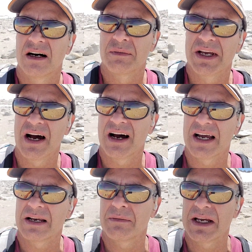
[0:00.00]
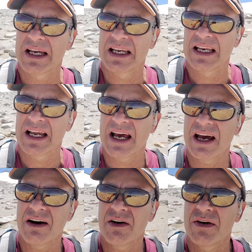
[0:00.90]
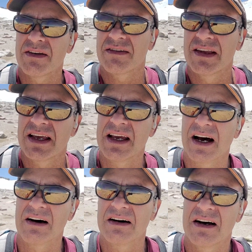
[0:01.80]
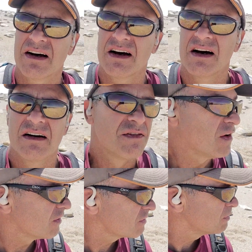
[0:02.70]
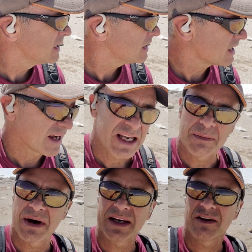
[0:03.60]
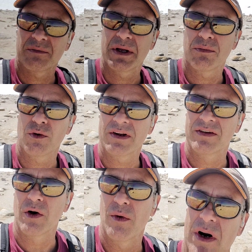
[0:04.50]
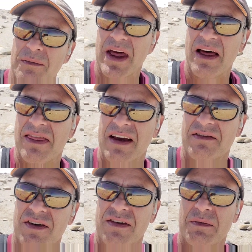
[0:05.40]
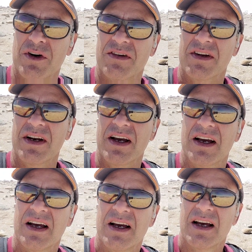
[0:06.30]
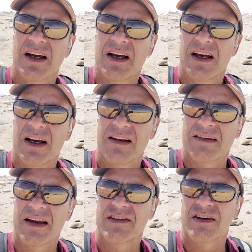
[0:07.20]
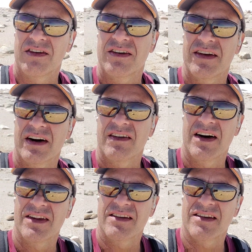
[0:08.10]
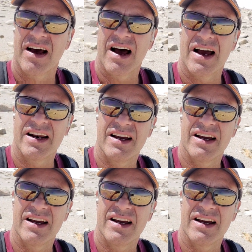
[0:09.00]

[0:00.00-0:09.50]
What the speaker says: Behind me now is the false peak. I keep on hearing people always going up that thing for some reason instead of traversing around the side.